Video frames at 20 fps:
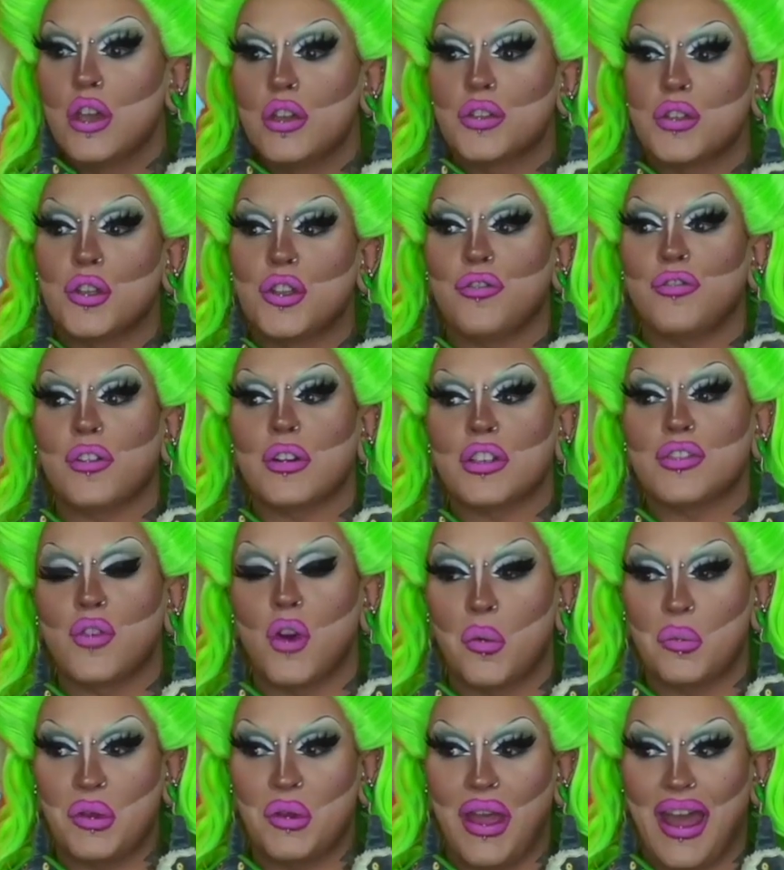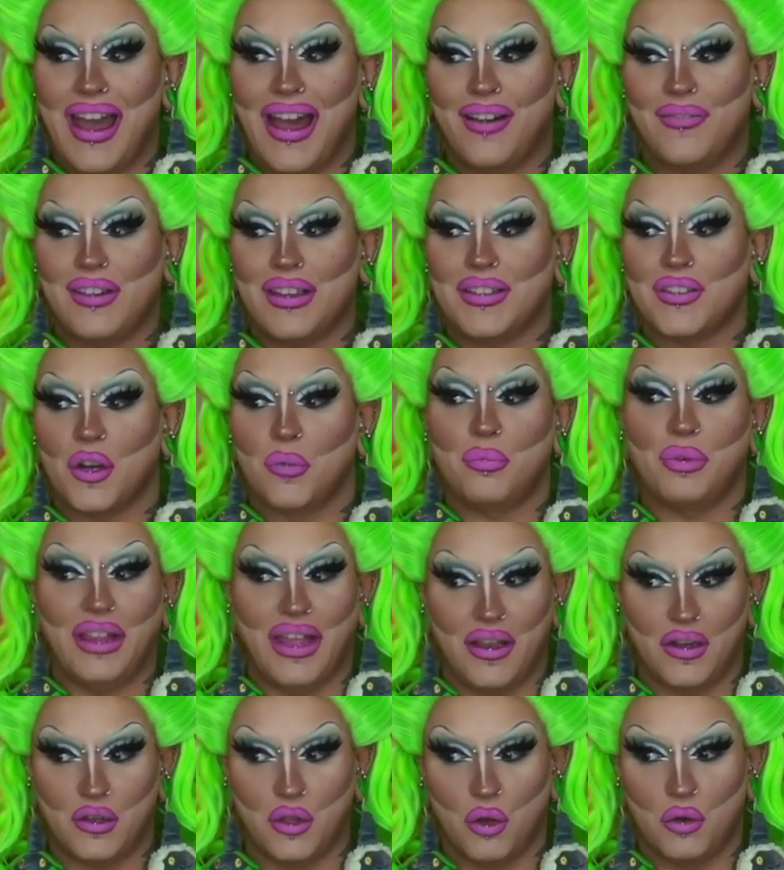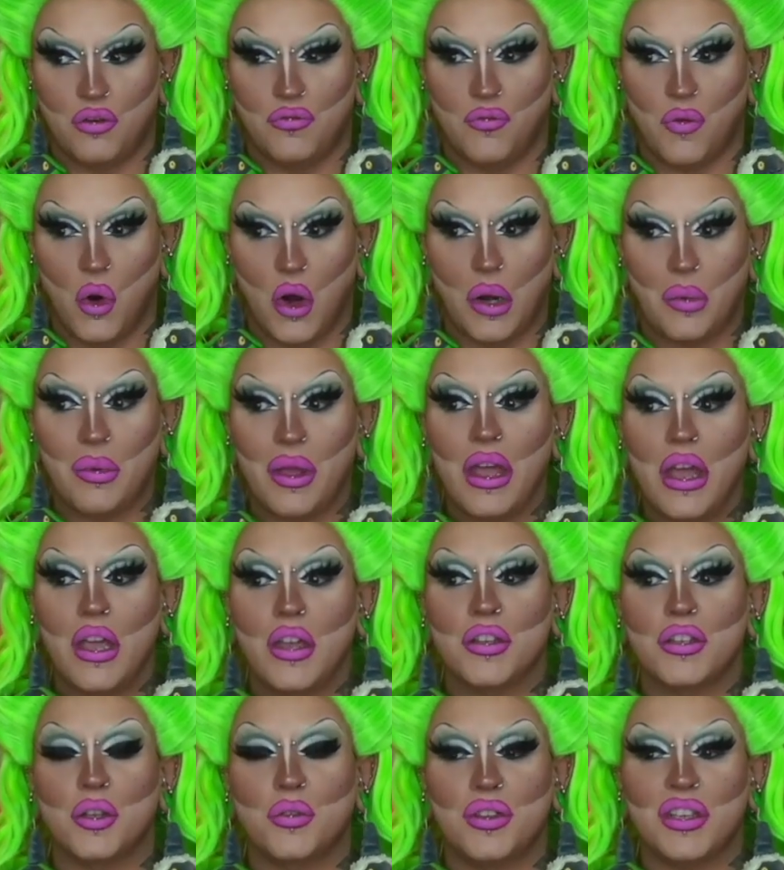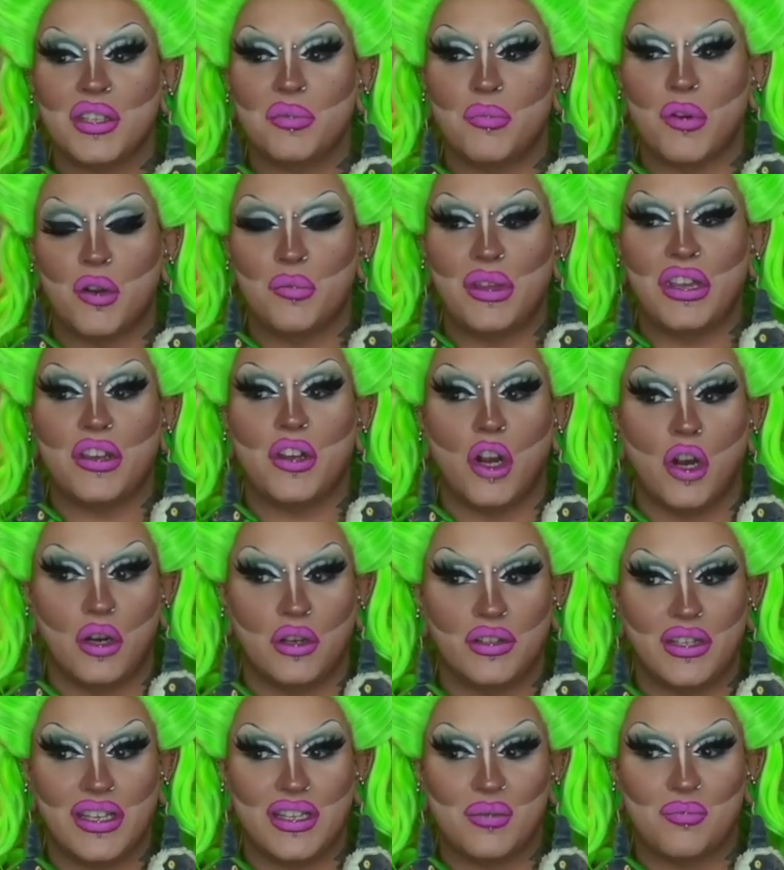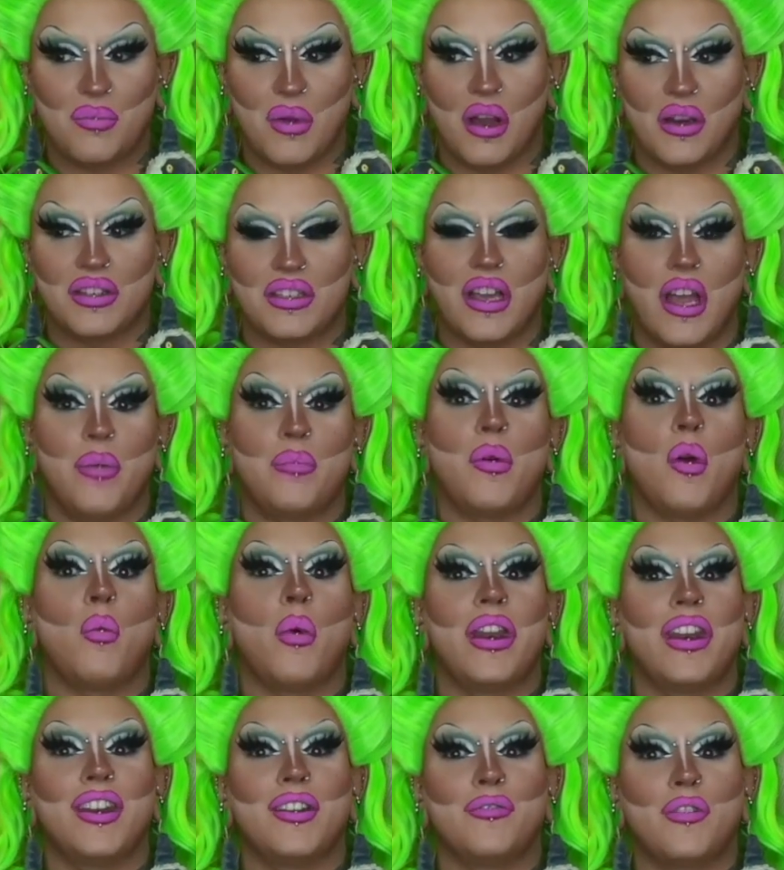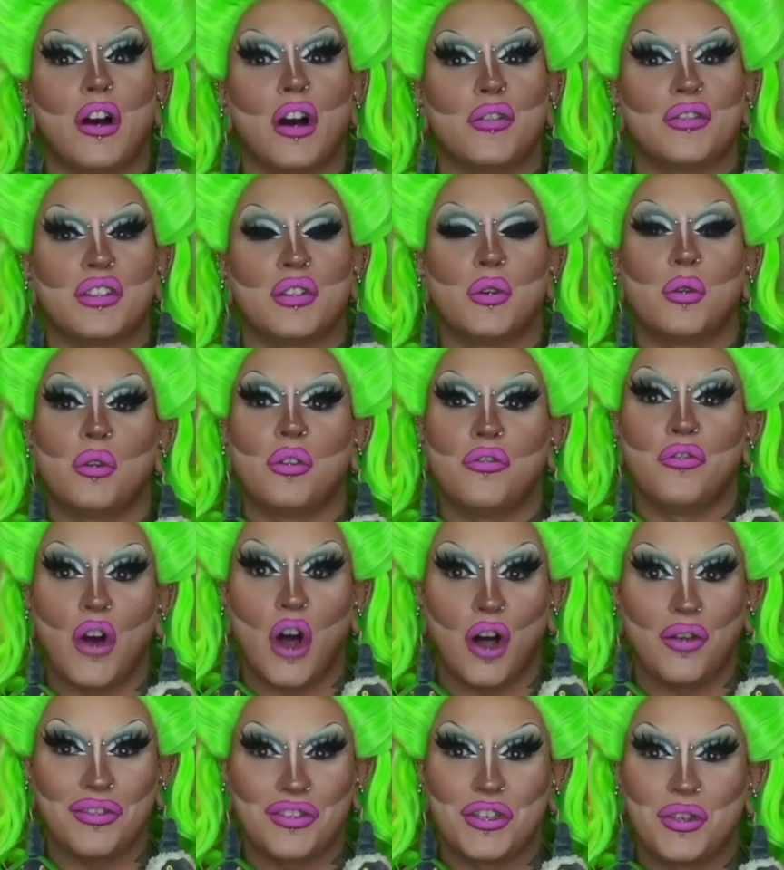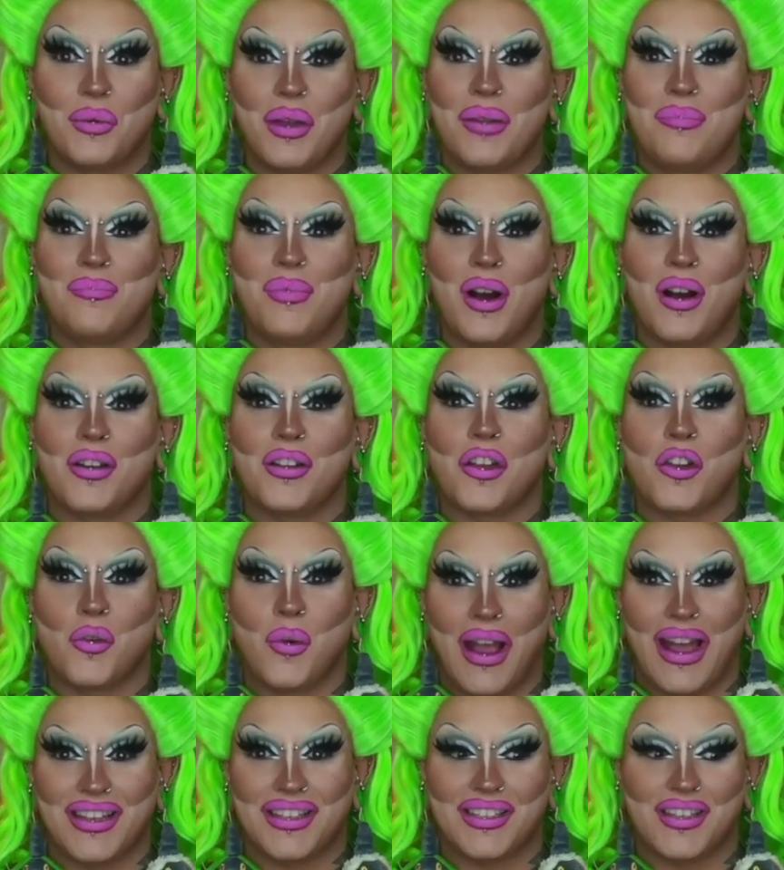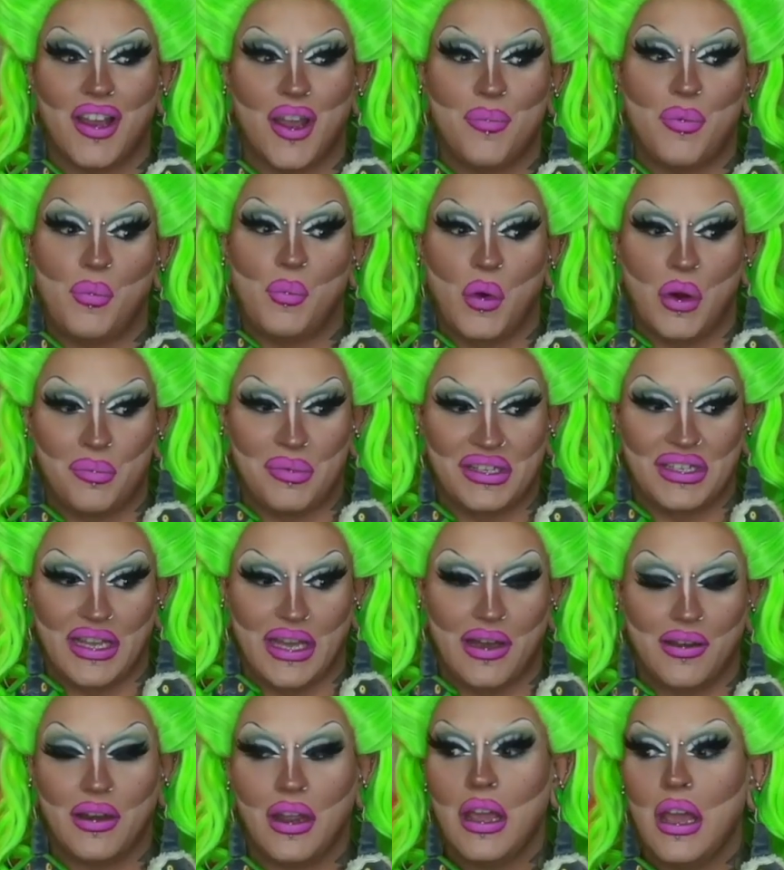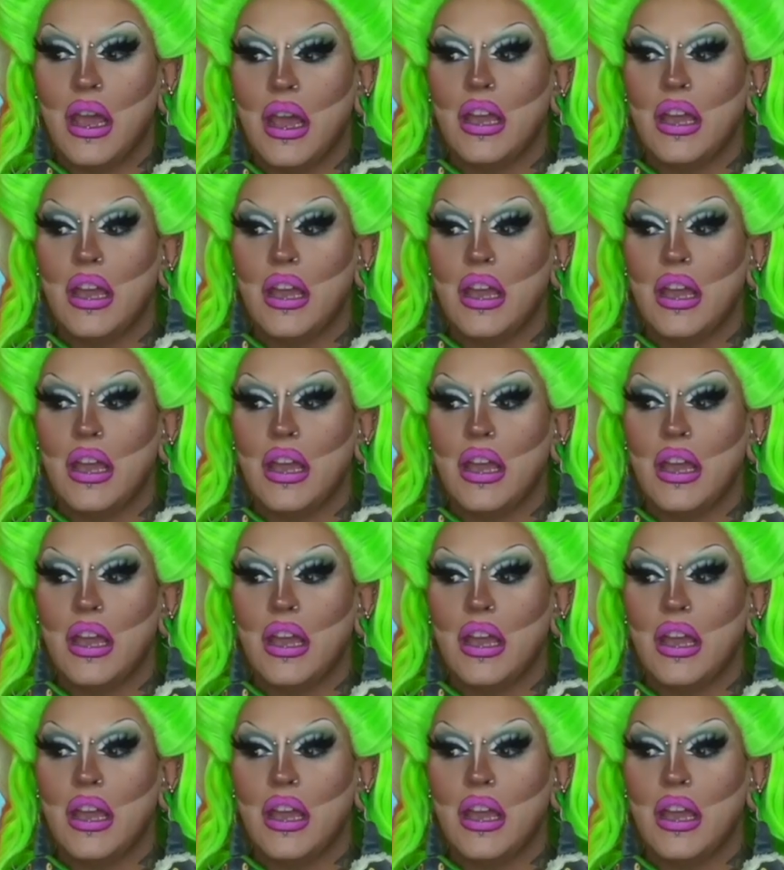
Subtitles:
So the first form you have is our Plant Cloak form. So this Burmy currently is Bug-type, but when it evolves, it will evolve into a Bug-Grass-type WormaDAMN.